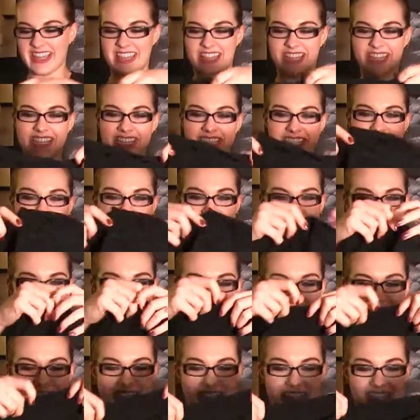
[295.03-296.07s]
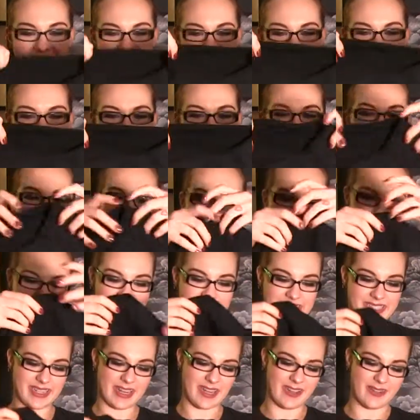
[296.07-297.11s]
These are
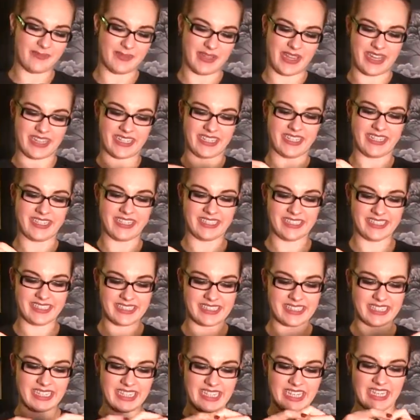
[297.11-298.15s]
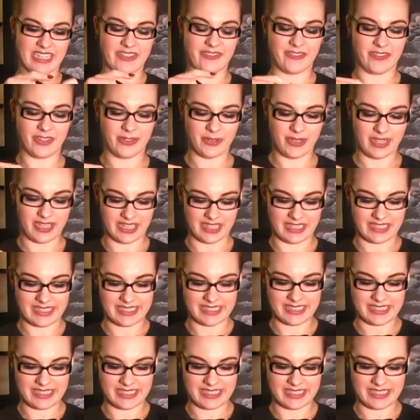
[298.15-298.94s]
post-op panties. If you had a